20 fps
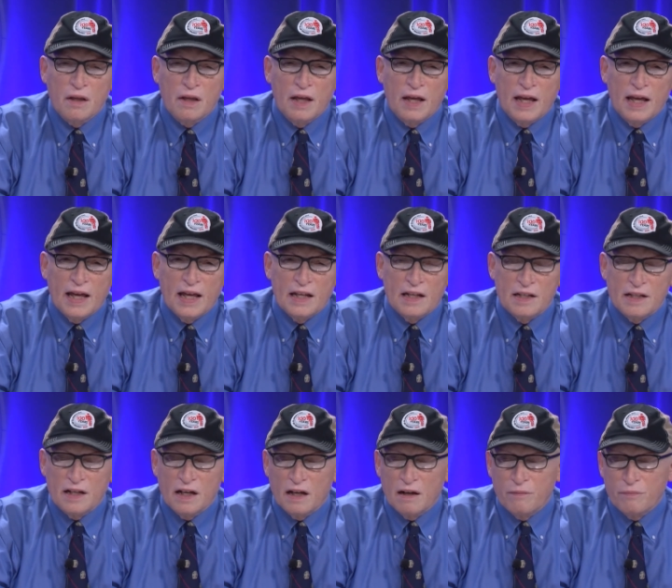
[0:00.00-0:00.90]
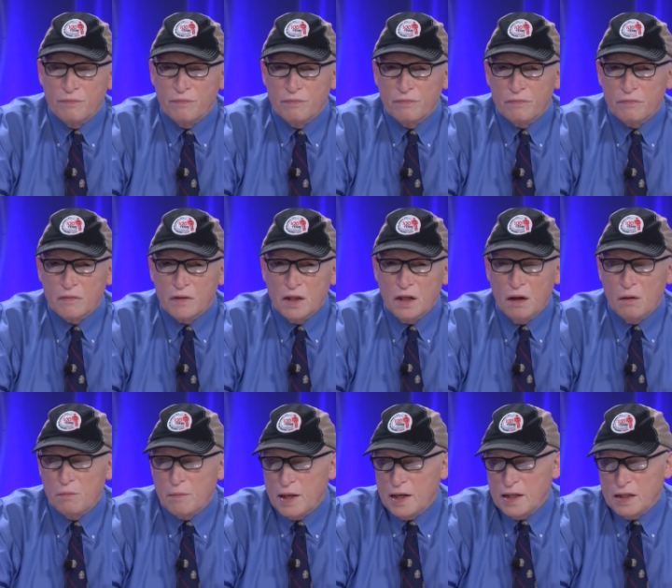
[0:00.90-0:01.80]
And,
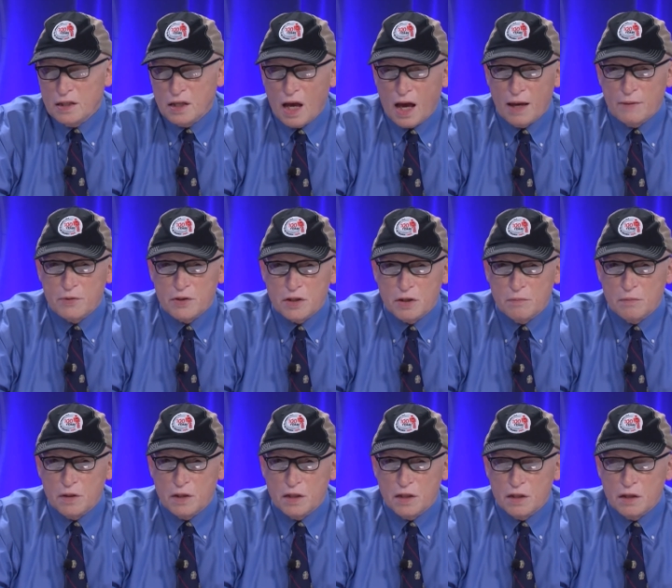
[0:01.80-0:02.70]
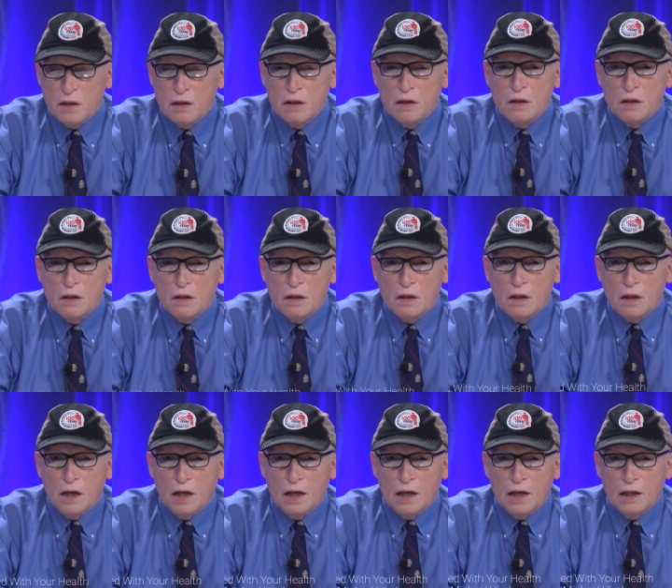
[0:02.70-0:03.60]
many times some of the
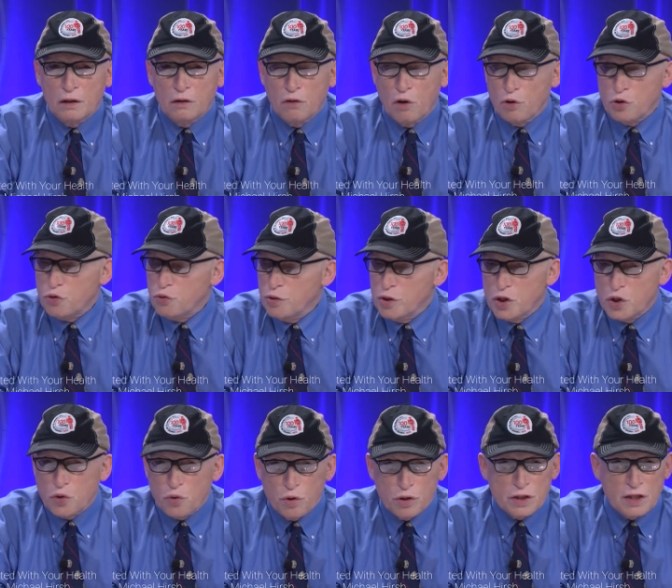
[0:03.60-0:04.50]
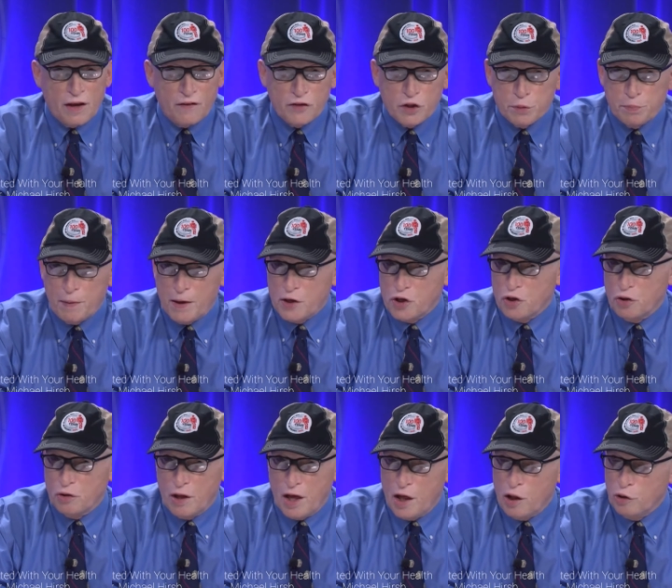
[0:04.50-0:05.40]
grocery stores have
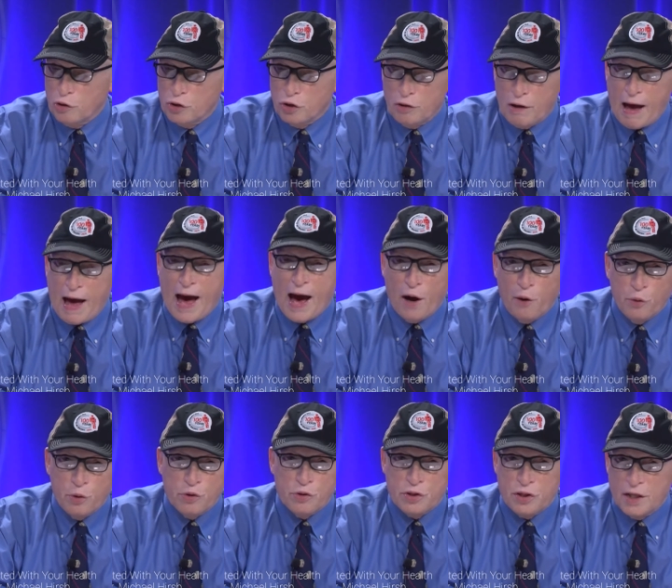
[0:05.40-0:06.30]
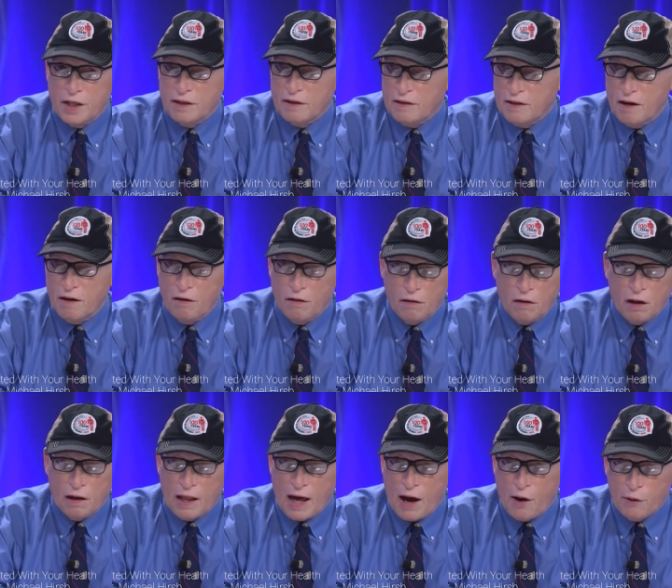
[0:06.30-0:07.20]
special elder hours that they're
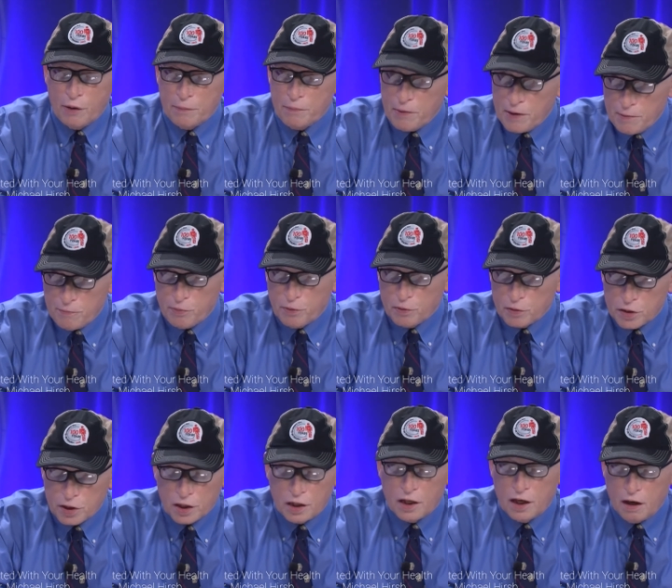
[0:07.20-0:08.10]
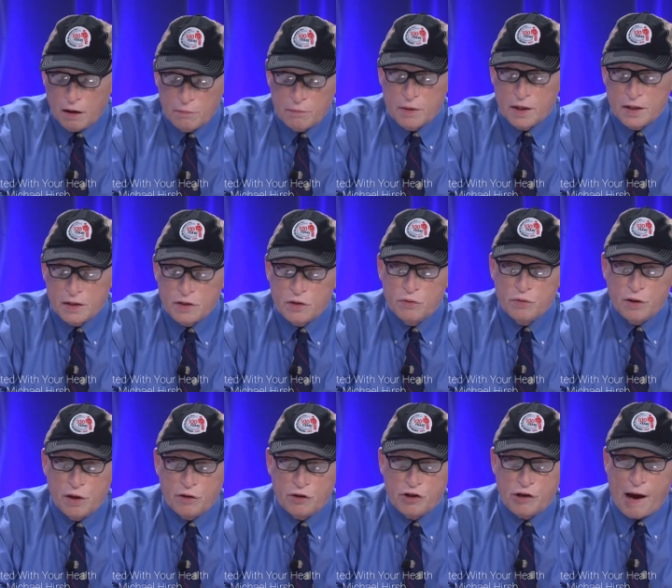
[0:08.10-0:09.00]
allowing people to come and do
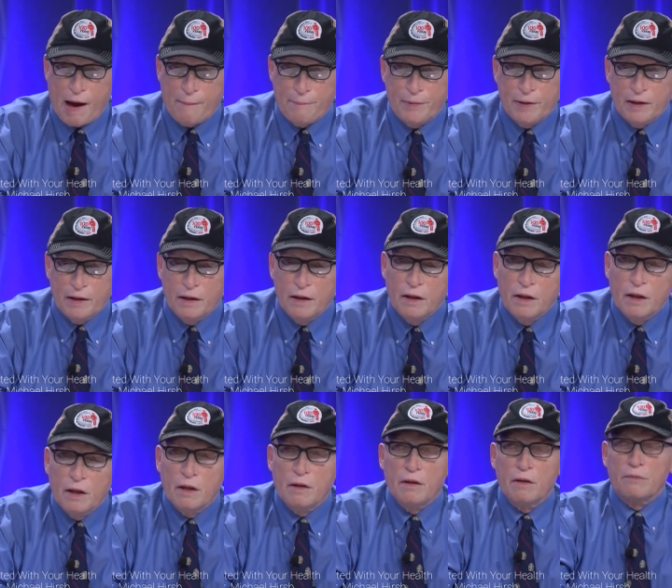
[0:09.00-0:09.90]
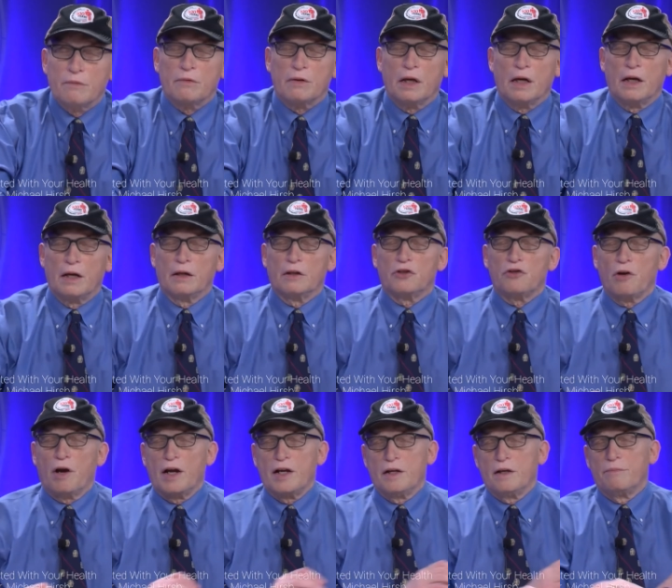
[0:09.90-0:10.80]
their shopping,
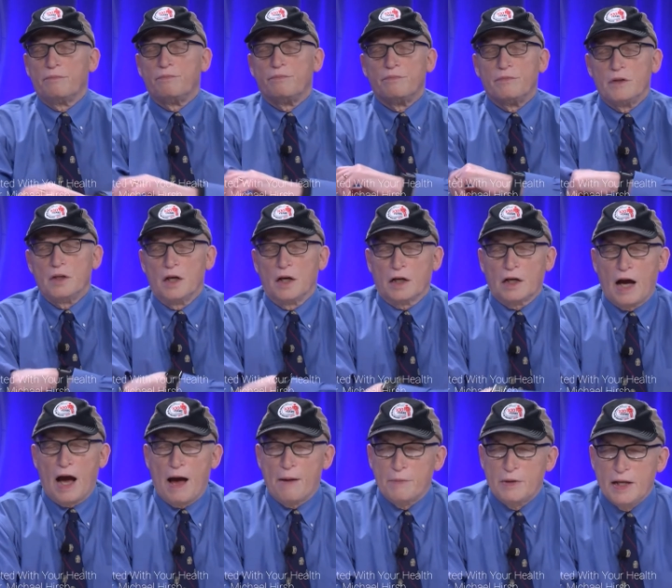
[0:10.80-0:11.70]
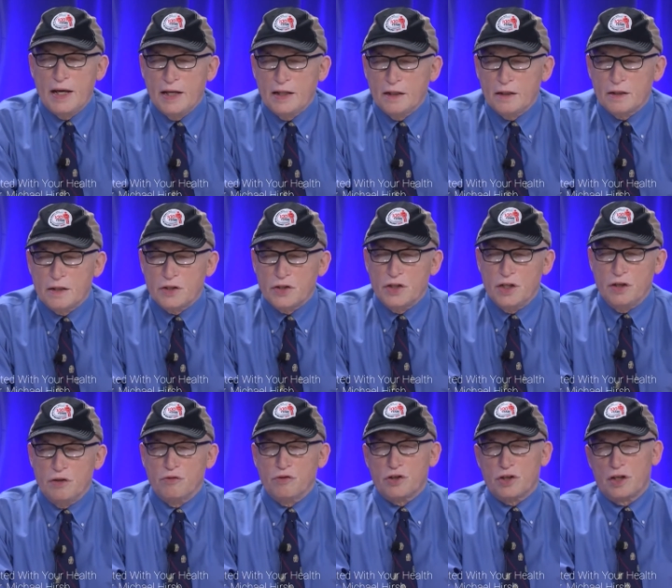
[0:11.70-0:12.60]
trying to accommodate the
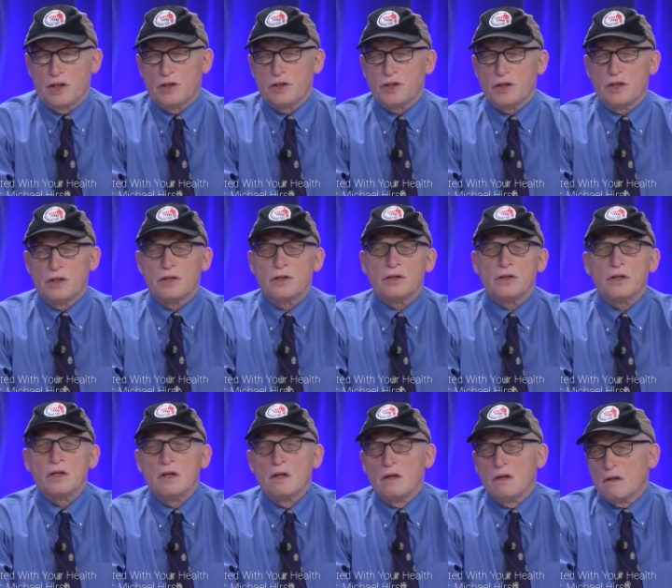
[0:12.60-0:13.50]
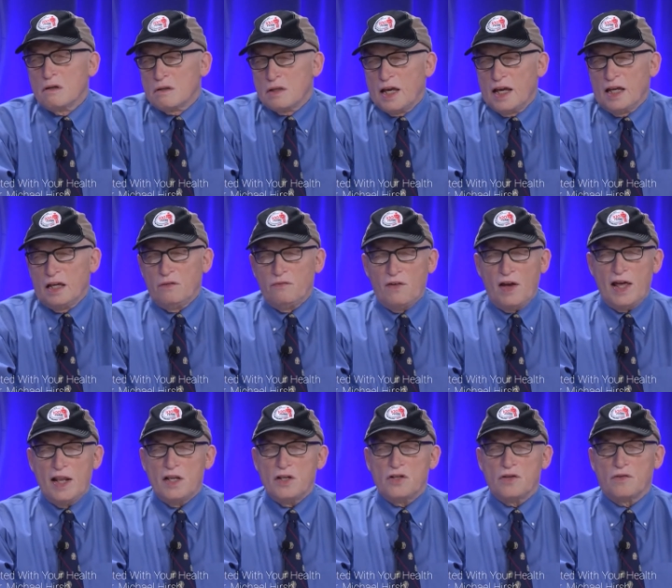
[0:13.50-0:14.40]
senior citizens. Take
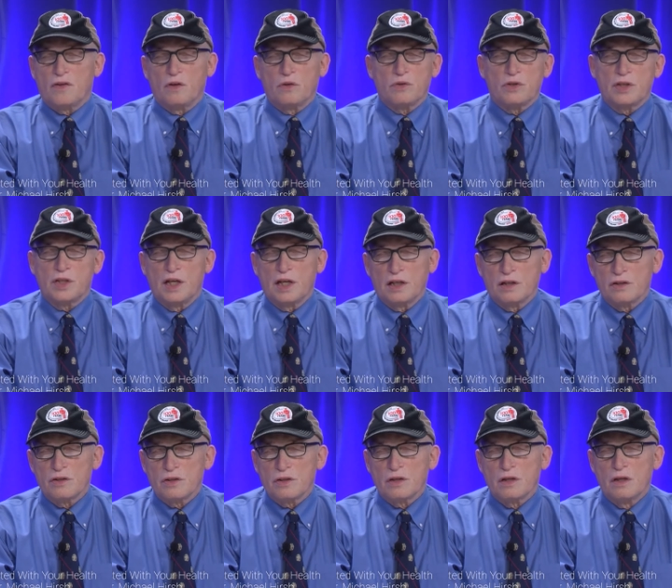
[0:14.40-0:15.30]
advantage of those things.